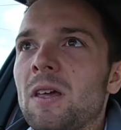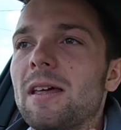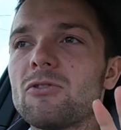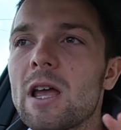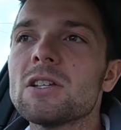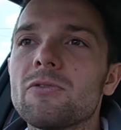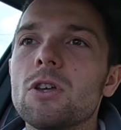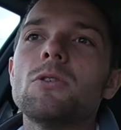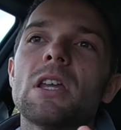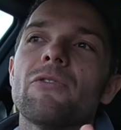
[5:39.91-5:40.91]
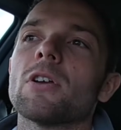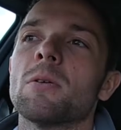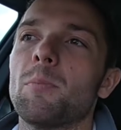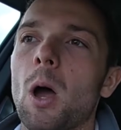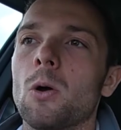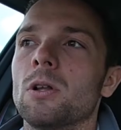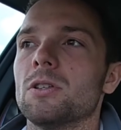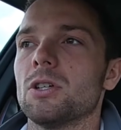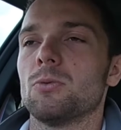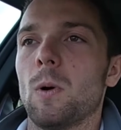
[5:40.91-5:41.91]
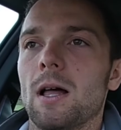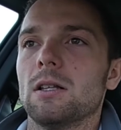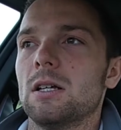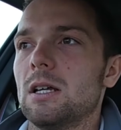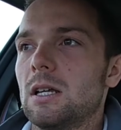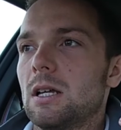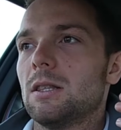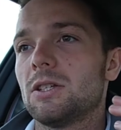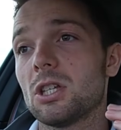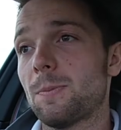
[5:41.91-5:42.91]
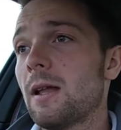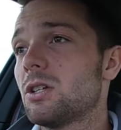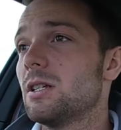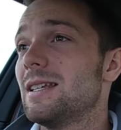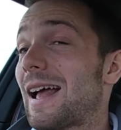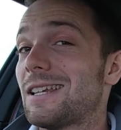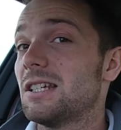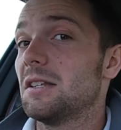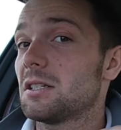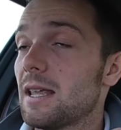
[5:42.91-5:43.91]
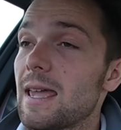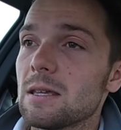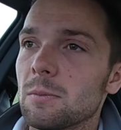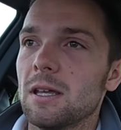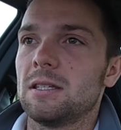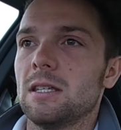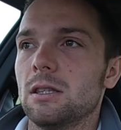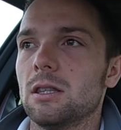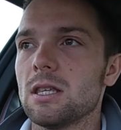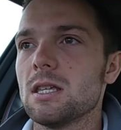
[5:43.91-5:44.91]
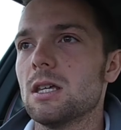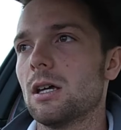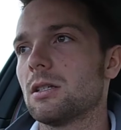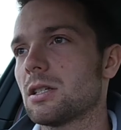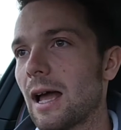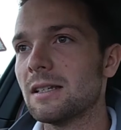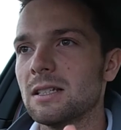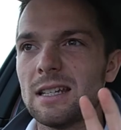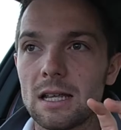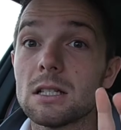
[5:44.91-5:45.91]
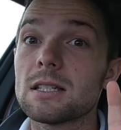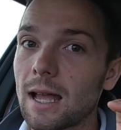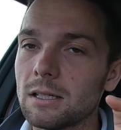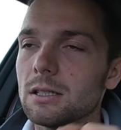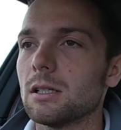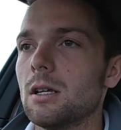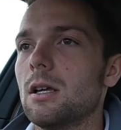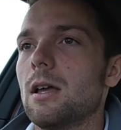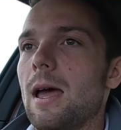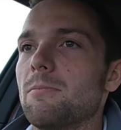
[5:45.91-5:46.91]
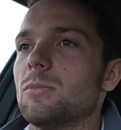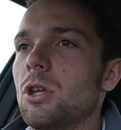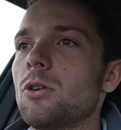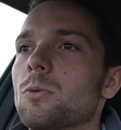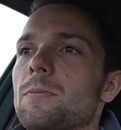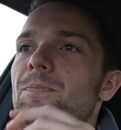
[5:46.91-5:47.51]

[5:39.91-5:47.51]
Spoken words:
they've changed a few different components as well. The suspension is actually the same as in the standard M2,